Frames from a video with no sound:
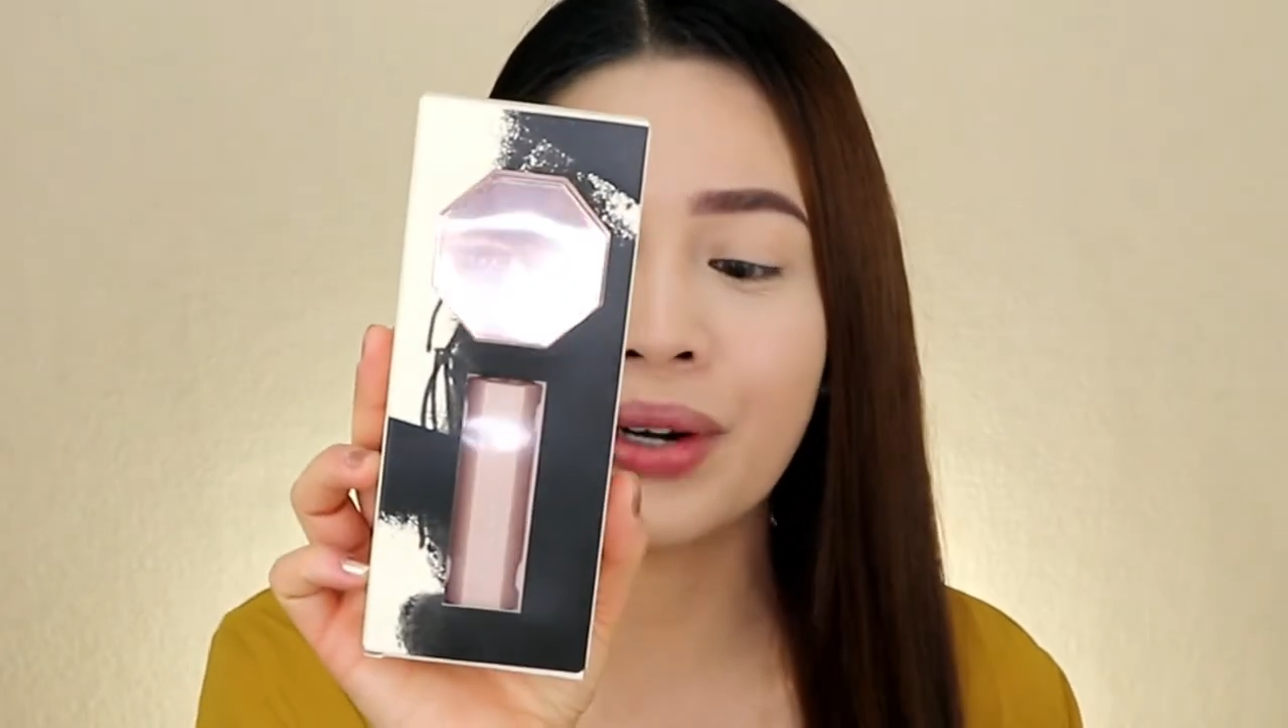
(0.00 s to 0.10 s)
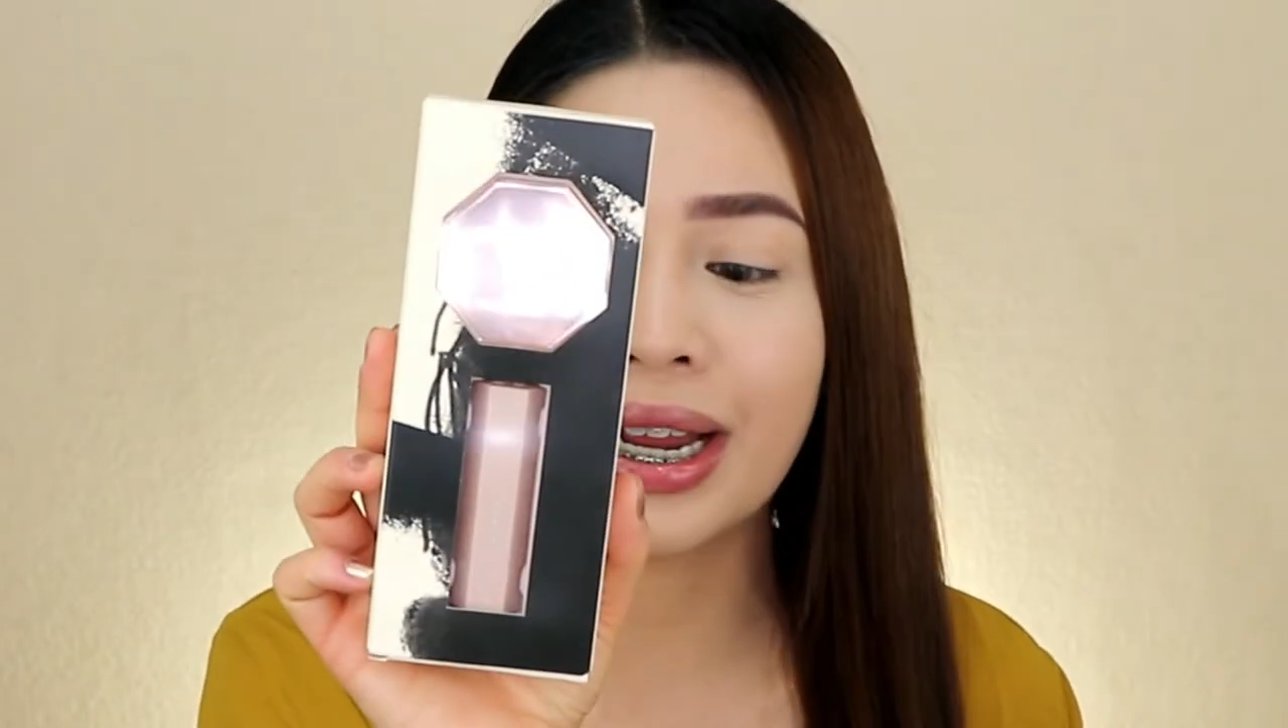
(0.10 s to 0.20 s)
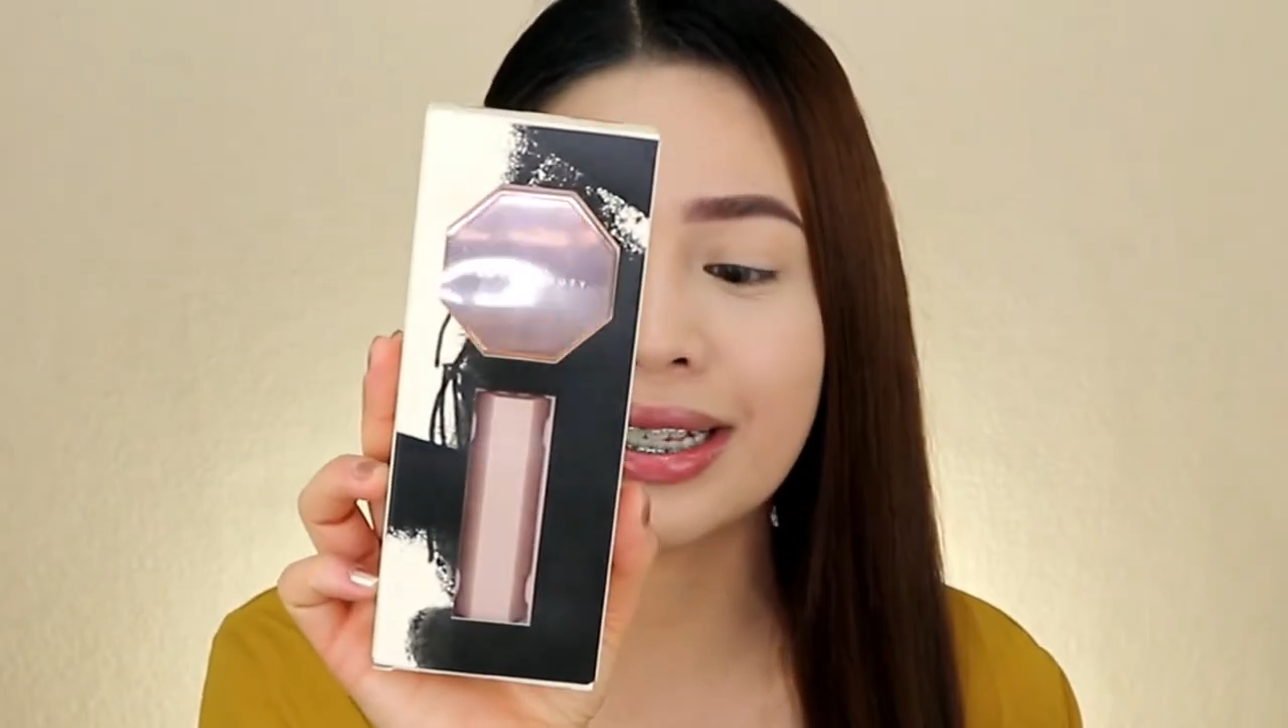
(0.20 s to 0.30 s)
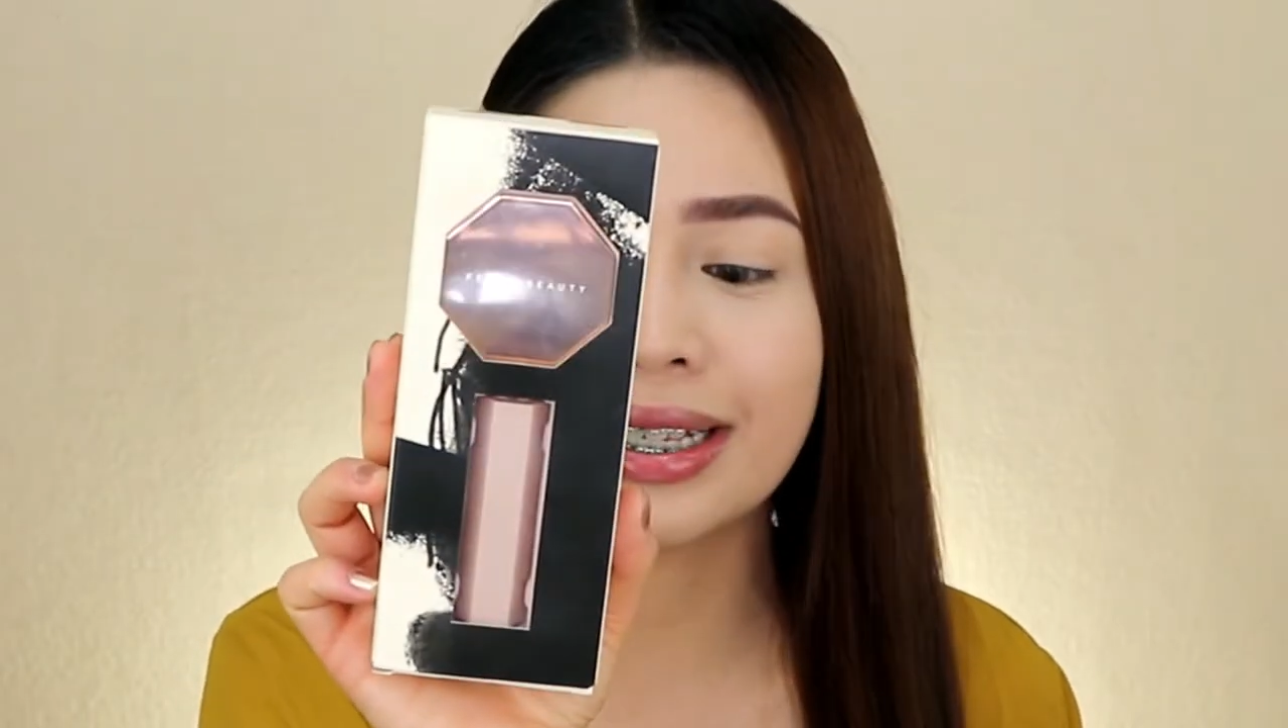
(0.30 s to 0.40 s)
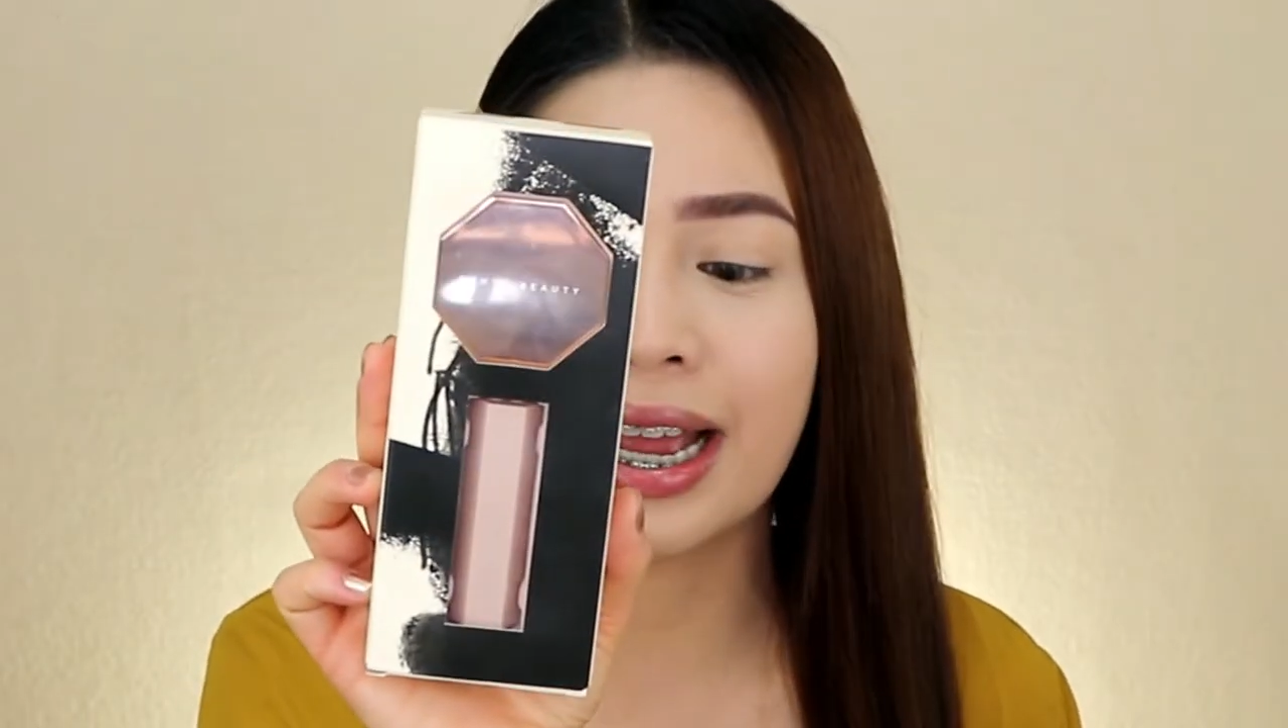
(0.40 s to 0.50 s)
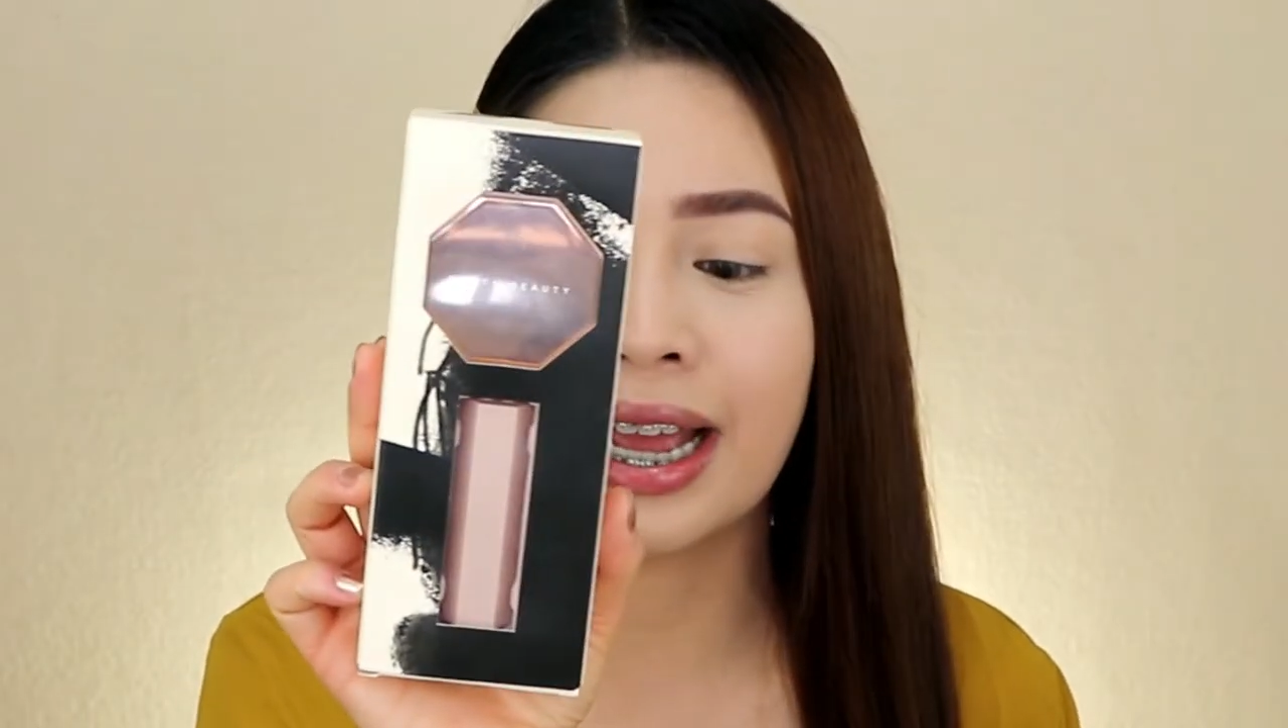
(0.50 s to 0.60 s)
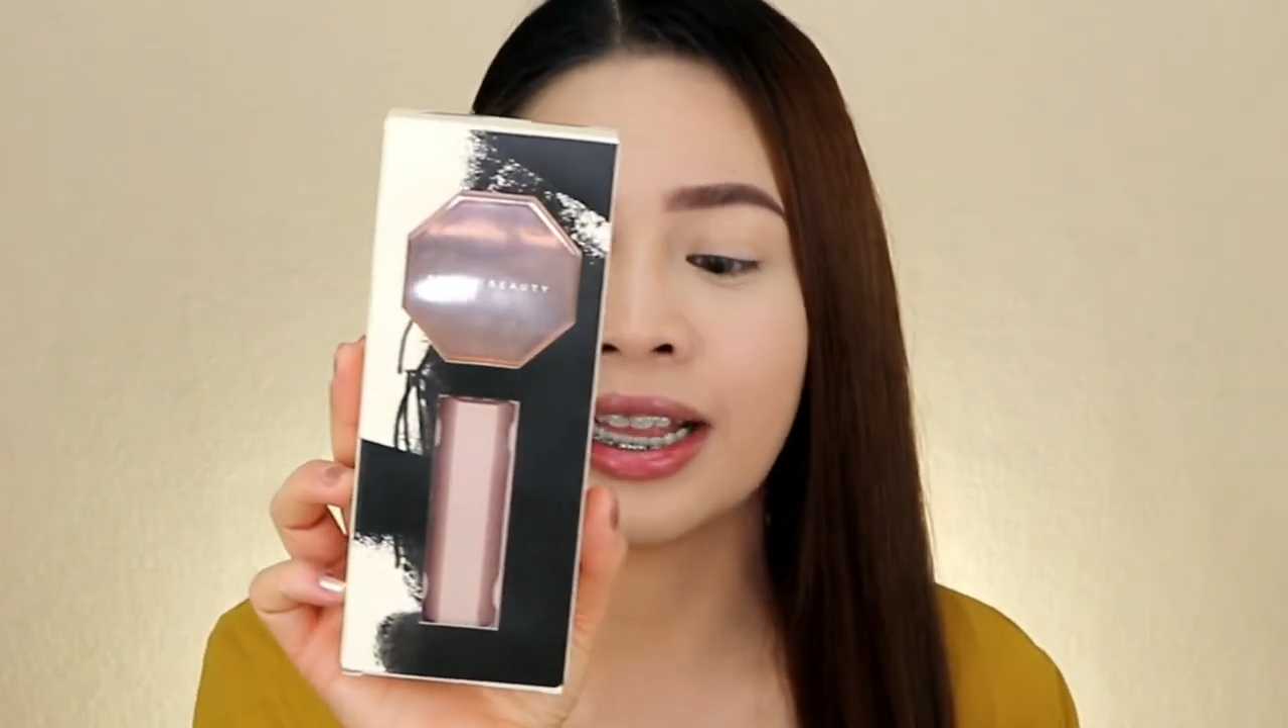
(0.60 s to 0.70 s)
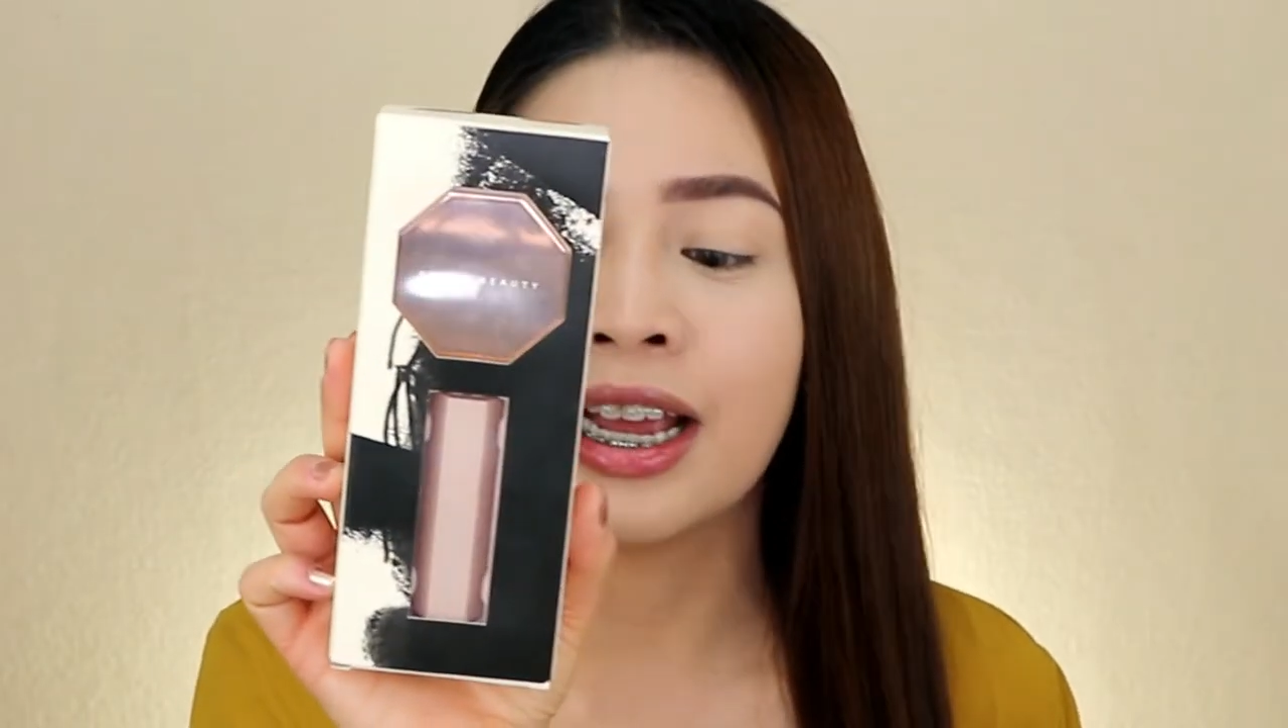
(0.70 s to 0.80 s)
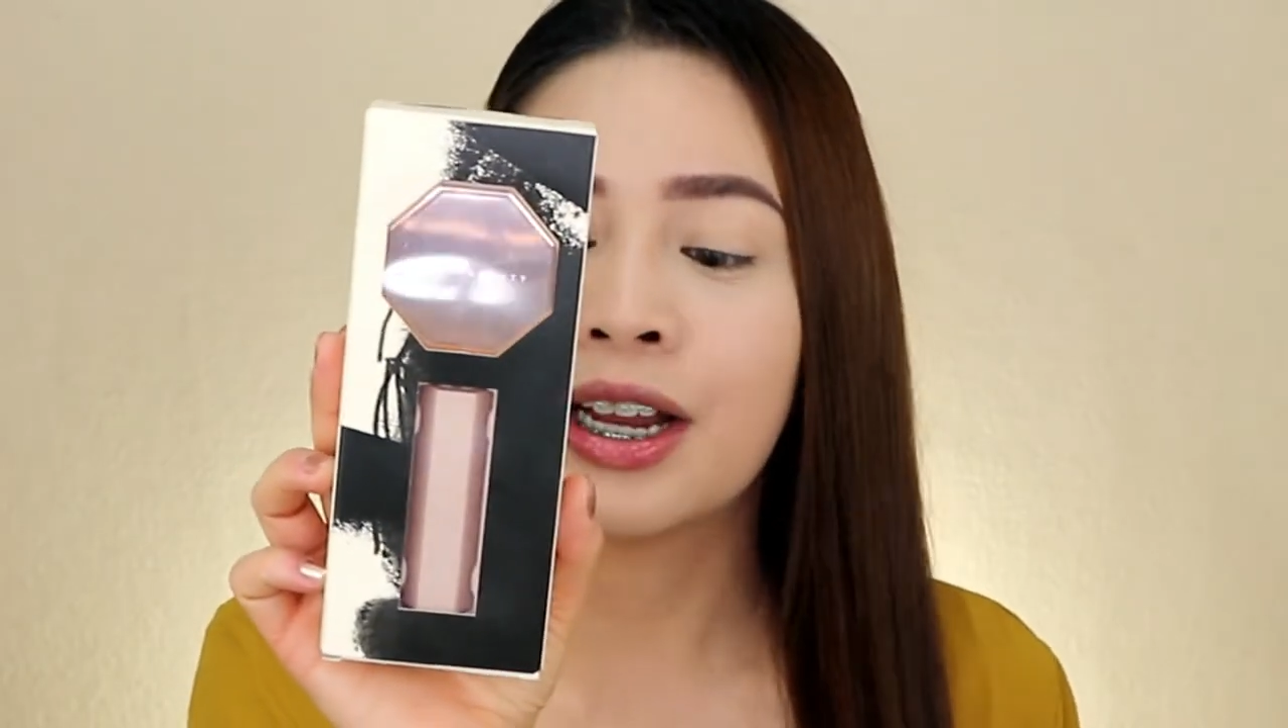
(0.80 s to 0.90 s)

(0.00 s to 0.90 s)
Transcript: na set